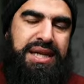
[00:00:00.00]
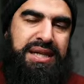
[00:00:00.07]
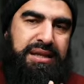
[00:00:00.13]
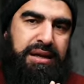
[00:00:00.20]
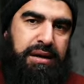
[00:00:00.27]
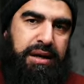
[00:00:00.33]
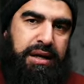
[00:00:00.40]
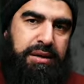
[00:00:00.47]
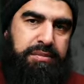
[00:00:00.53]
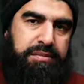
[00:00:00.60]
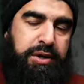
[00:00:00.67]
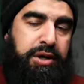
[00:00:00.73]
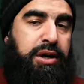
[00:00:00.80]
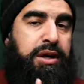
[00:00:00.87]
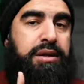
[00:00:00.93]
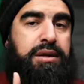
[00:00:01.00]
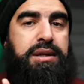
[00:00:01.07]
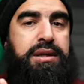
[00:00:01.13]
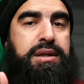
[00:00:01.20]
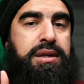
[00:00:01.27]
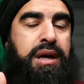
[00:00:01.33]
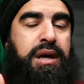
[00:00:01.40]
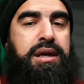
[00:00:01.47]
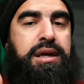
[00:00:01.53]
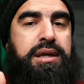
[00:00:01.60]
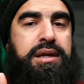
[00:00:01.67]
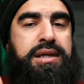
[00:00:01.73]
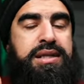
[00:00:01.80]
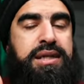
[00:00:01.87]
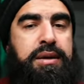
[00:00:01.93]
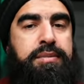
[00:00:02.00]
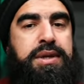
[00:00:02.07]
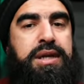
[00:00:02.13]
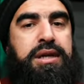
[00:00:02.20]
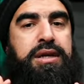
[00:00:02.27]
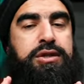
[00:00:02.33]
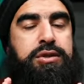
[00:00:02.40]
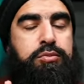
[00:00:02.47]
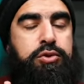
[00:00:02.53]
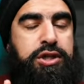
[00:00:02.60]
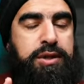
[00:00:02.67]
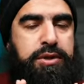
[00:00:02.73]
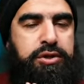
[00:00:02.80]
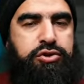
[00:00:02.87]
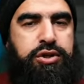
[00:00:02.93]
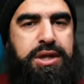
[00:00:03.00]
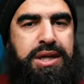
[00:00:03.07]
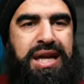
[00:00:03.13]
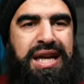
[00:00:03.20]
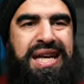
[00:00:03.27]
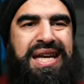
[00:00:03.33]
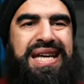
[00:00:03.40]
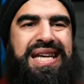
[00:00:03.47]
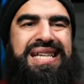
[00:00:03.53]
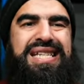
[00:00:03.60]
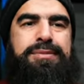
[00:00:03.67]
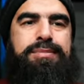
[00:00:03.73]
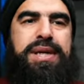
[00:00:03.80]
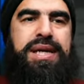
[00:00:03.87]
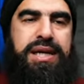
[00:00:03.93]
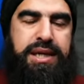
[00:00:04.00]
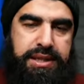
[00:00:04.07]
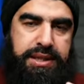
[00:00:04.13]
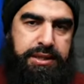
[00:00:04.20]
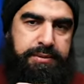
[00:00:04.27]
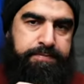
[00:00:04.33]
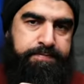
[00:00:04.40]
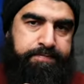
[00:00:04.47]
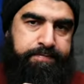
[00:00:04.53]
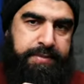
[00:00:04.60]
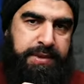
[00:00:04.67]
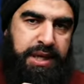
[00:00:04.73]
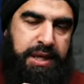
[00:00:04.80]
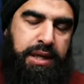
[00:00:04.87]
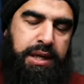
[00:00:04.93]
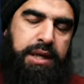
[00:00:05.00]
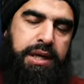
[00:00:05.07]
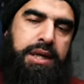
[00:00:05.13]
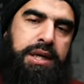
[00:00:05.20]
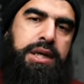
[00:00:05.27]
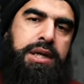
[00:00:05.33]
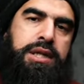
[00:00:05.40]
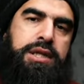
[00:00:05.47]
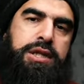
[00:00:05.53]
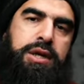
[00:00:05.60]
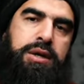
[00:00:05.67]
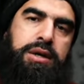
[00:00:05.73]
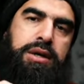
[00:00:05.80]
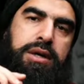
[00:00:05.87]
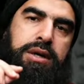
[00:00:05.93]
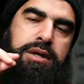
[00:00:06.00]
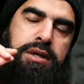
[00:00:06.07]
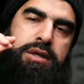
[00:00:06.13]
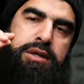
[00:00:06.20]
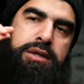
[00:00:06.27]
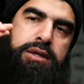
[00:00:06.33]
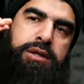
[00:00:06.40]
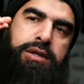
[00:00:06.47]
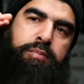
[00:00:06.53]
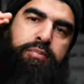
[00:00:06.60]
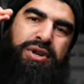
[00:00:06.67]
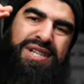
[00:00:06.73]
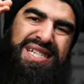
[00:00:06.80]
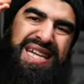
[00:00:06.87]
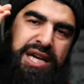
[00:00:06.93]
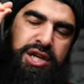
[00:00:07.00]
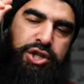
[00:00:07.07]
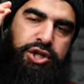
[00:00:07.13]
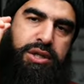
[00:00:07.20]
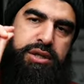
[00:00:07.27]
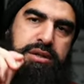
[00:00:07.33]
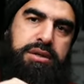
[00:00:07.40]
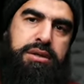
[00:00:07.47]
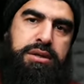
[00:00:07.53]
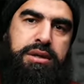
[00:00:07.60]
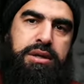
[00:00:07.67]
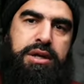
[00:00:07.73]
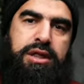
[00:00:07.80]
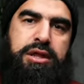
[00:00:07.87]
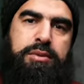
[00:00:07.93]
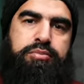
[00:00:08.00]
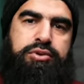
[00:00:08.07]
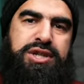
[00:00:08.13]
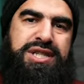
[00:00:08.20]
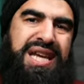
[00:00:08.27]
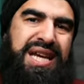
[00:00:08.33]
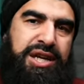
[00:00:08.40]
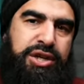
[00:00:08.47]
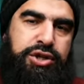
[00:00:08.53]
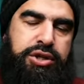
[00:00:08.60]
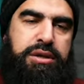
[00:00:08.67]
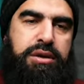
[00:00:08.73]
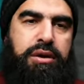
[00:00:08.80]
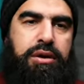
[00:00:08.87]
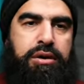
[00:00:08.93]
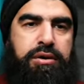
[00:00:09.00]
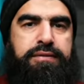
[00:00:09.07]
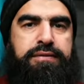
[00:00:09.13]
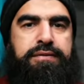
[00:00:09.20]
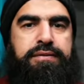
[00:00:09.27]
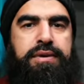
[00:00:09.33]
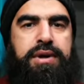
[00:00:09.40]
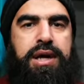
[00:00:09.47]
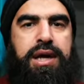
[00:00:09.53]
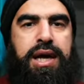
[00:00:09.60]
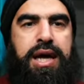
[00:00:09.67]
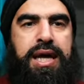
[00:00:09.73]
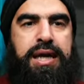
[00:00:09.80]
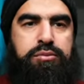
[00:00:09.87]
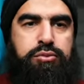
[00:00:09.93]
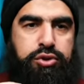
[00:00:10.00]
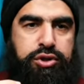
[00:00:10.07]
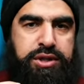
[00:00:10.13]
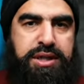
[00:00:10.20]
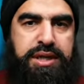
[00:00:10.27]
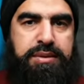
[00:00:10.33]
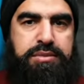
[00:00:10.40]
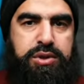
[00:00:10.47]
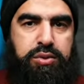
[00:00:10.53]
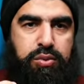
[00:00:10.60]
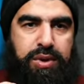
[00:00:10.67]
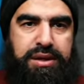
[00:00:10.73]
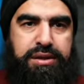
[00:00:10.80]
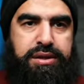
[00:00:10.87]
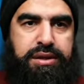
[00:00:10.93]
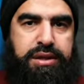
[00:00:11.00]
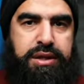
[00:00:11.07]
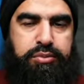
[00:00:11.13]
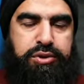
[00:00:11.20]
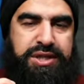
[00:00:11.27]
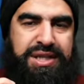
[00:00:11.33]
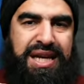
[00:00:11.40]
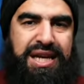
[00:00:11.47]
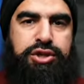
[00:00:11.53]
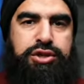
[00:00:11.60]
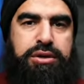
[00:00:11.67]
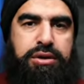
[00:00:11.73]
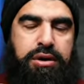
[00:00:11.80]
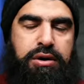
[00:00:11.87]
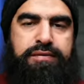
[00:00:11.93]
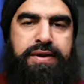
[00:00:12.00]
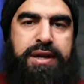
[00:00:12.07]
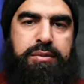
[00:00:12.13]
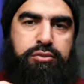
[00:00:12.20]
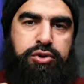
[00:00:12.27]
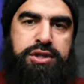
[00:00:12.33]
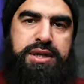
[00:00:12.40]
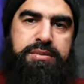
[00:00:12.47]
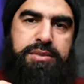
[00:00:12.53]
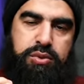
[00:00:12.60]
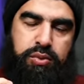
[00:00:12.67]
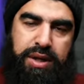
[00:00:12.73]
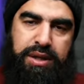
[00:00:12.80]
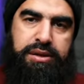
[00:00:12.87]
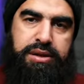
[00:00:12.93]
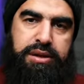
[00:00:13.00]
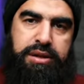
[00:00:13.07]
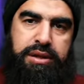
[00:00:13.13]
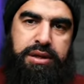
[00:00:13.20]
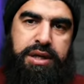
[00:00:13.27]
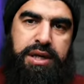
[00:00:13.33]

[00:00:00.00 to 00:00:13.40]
in Darul Harb but not in Dar uh, Islam in a Muslim country? He says because the the protection, the protection of a Muslim's wealth, the protection of a Muslim's wealth